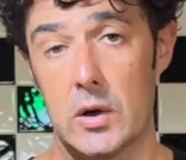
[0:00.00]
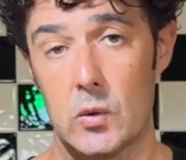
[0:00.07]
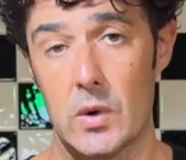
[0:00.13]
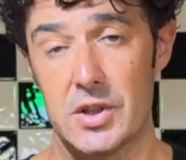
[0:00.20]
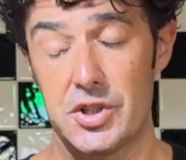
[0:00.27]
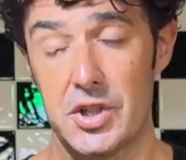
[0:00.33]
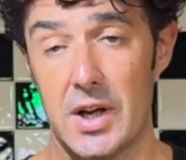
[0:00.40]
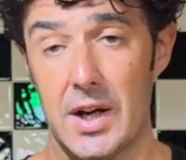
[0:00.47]

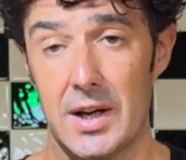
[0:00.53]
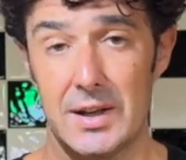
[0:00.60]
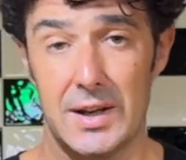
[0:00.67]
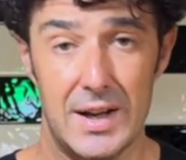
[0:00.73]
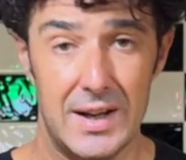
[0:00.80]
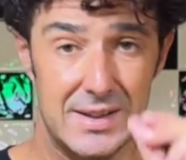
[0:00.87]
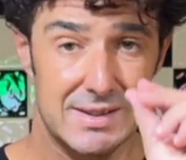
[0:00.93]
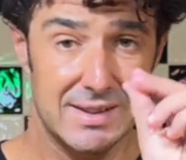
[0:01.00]

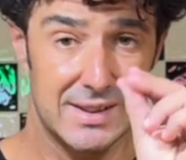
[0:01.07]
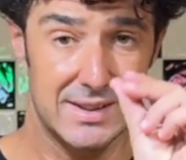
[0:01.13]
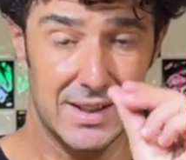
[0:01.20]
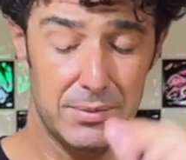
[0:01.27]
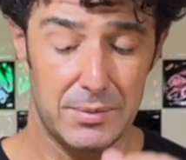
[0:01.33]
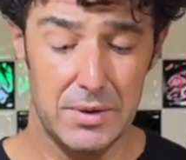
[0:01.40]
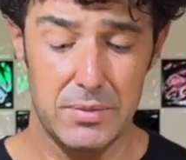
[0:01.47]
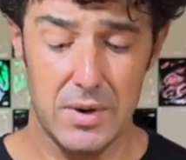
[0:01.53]
guanciale is a little
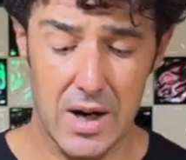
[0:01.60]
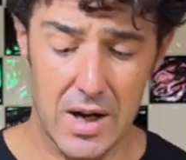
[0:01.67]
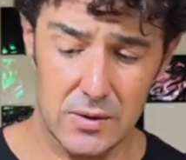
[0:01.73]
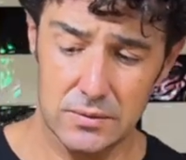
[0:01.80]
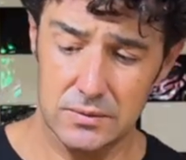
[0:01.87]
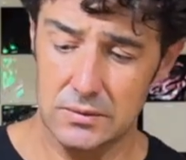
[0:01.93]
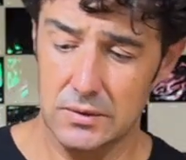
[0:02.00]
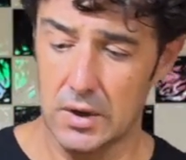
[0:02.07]
bit
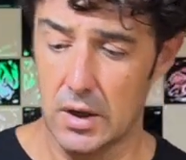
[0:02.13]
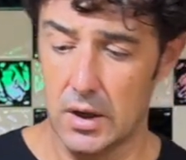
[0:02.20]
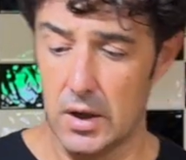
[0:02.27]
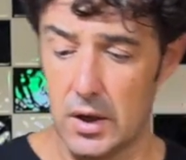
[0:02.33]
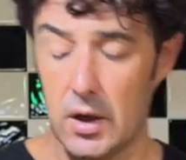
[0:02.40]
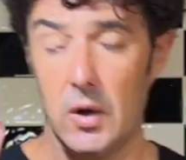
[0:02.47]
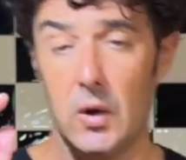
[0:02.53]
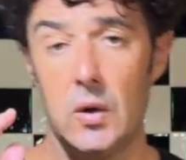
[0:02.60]
brown,
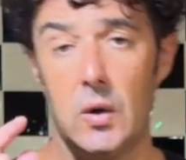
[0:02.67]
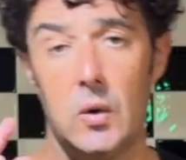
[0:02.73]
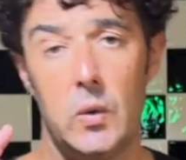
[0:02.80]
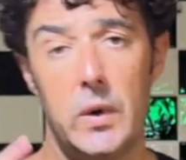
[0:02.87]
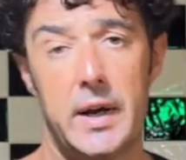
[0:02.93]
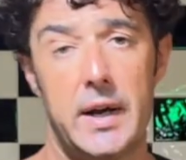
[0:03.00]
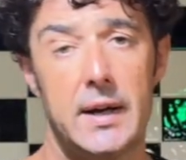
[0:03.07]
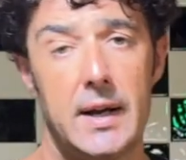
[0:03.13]

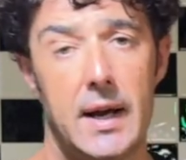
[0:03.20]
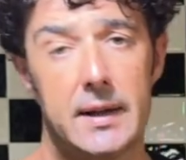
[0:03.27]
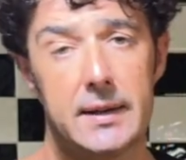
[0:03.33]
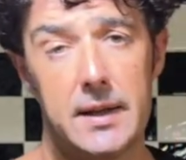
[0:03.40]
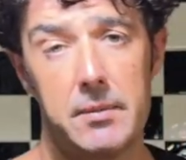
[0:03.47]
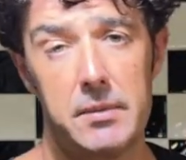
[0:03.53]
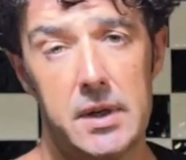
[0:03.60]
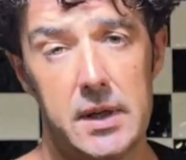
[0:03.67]
we can add
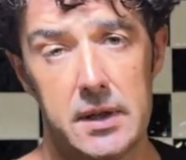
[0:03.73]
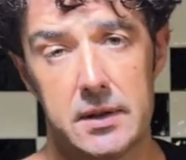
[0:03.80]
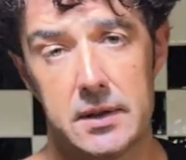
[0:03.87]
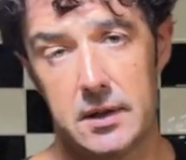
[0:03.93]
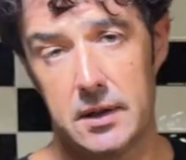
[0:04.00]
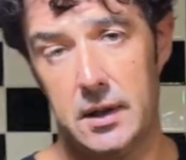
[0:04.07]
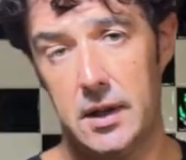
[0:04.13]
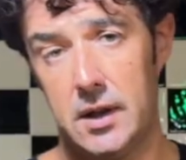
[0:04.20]
the meat
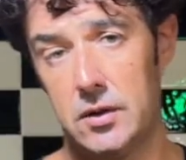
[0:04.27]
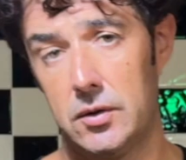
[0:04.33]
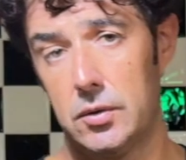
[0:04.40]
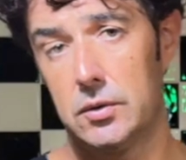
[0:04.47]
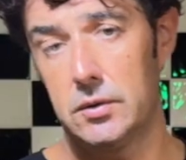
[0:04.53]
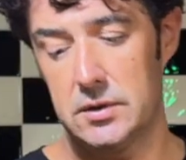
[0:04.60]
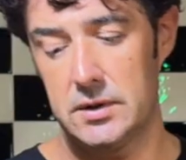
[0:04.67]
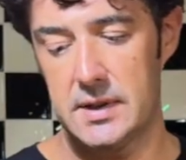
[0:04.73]
and
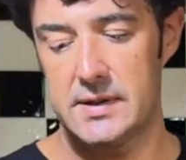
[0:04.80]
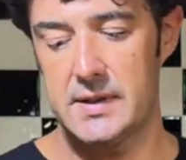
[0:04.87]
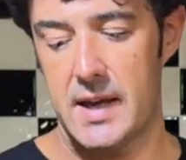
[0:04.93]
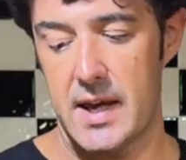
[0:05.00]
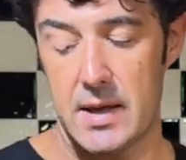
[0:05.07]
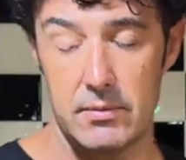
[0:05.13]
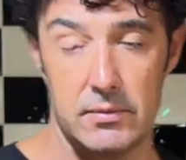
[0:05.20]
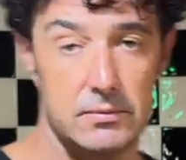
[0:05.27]
do the
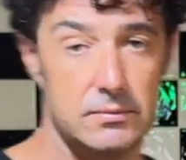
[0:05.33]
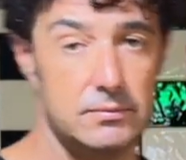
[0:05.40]
same.